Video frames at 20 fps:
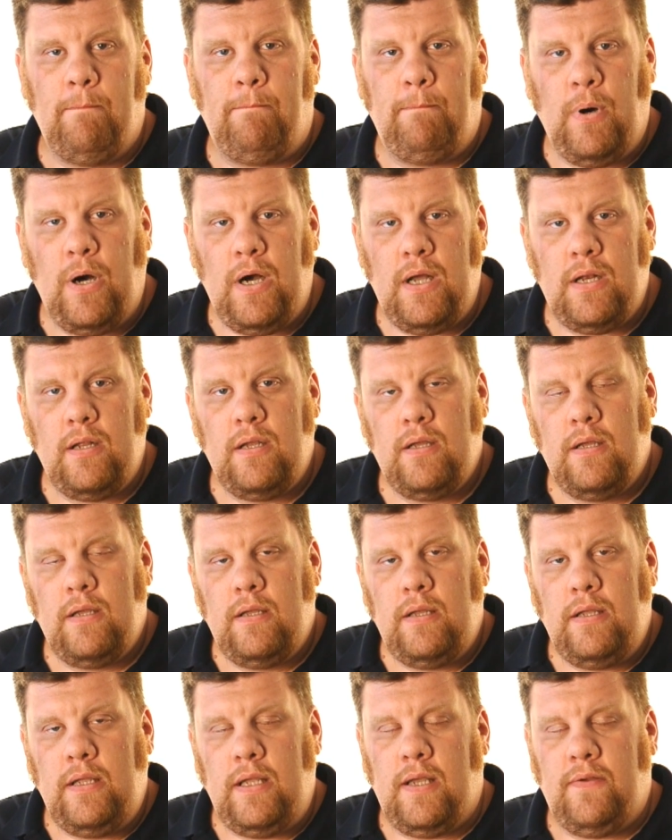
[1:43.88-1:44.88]
But
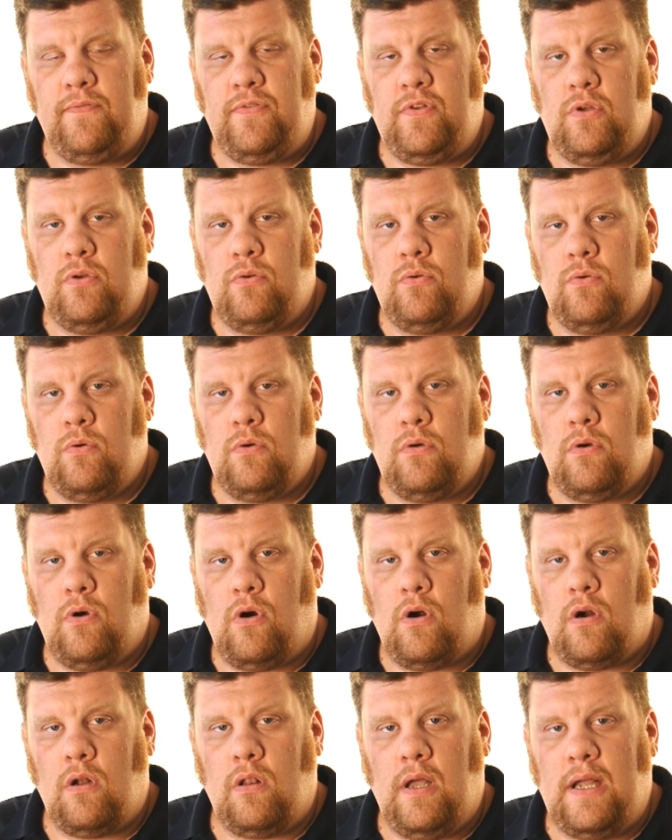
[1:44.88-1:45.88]
if you
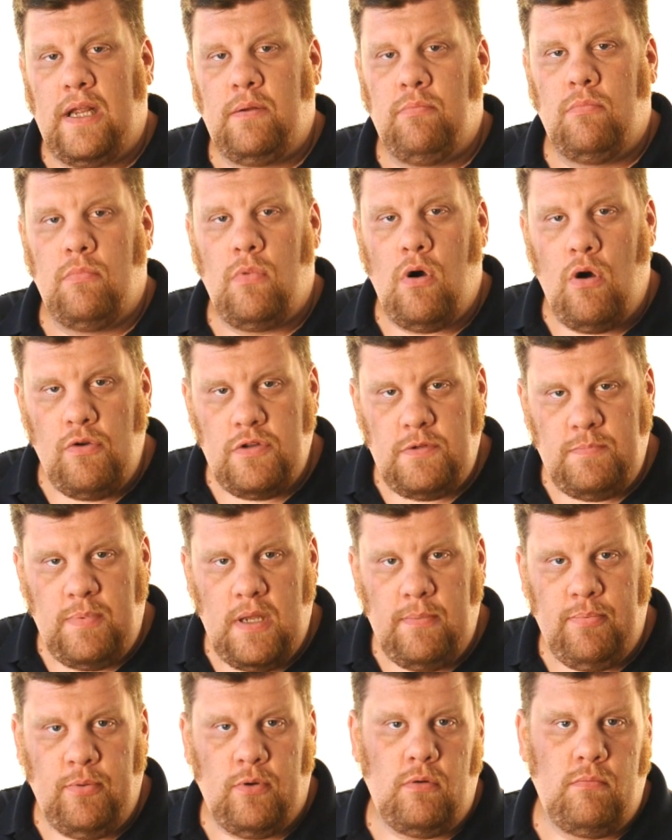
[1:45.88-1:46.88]
are like most
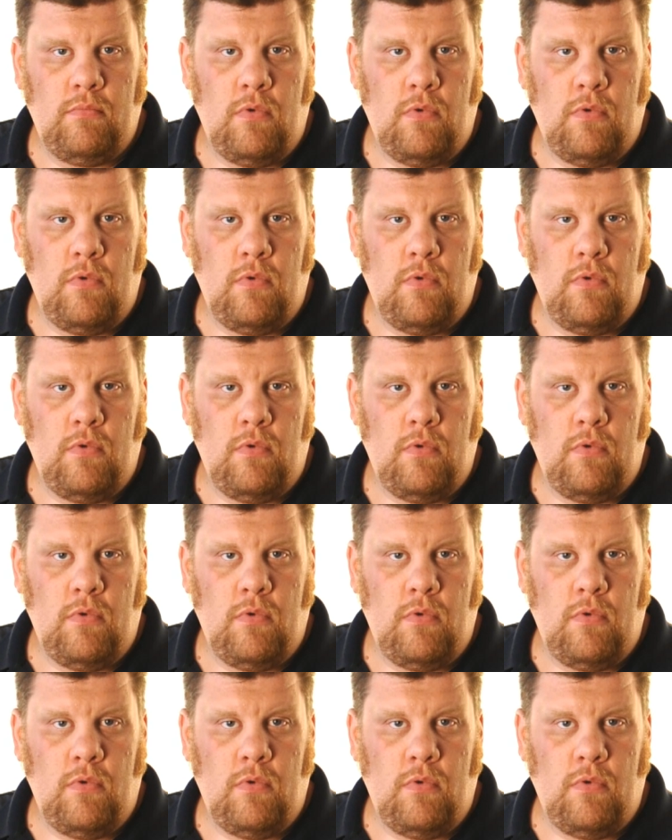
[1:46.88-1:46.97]
people,